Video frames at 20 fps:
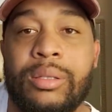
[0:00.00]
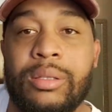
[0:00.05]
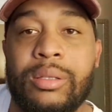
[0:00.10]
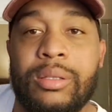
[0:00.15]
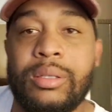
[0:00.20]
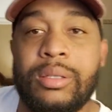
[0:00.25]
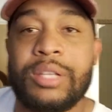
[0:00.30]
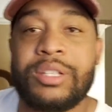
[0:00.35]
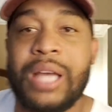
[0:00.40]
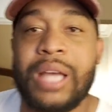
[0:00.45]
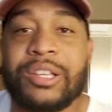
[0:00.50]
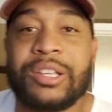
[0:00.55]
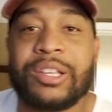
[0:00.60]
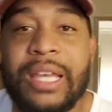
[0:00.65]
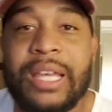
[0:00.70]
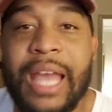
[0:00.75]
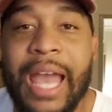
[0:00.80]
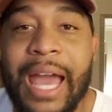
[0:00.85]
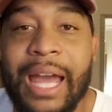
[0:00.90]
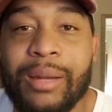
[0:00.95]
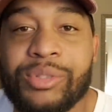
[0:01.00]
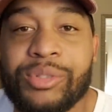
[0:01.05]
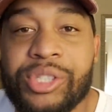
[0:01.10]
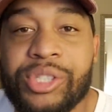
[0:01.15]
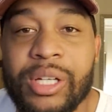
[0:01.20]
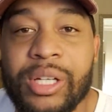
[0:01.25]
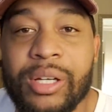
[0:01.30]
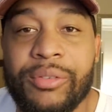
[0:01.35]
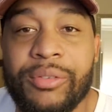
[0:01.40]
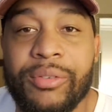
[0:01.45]
Did y'all see Adam
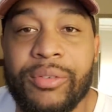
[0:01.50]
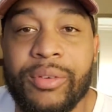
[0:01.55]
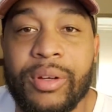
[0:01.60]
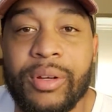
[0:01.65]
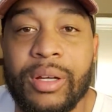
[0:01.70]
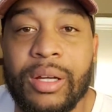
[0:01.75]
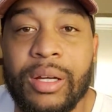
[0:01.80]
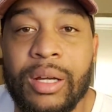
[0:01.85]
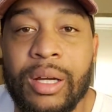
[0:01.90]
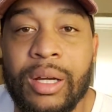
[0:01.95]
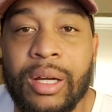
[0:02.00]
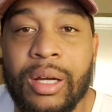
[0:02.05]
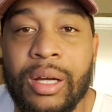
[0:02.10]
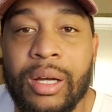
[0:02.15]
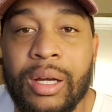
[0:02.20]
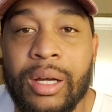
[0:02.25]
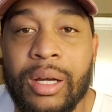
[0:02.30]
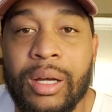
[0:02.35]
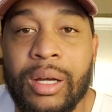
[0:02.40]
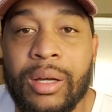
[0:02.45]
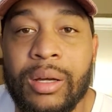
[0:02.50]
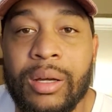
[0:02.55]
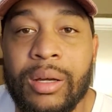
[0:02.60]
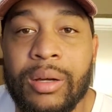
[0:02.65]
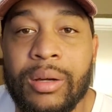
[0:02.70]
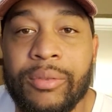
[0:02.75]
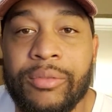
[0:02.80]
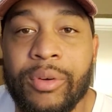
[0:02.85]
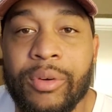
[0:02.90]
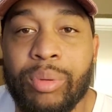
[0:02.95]
Schiff
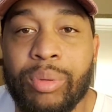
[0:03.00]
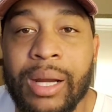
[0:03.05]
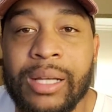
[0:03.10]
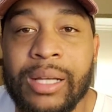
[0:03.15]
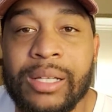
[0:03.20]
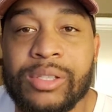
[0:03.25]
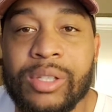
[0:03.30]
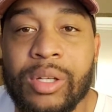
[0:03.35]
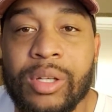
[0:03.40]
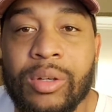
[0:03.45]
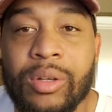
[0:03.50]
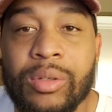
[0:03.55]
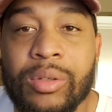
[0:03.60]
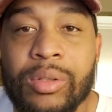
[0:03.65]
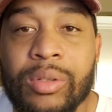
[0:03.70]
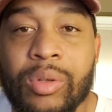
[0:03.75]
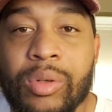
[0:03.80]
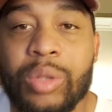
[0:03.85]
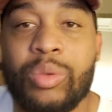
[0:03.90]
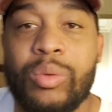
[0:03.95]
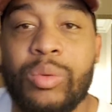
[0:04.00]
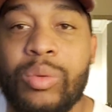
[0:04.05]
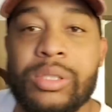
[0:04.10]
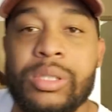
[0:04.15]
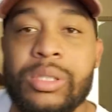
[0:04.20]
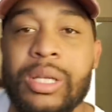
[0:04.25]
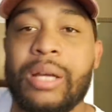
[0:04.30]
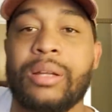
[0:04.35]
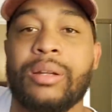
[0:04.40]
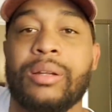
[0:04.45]
for Brains on
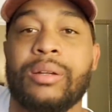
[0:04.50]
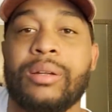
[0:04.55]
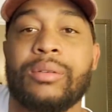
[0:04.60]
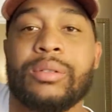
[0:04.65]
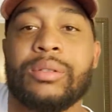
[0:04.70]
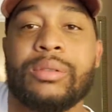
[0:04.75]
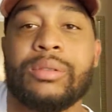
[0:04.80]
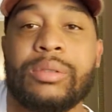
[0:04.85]
Northwest? I don't know.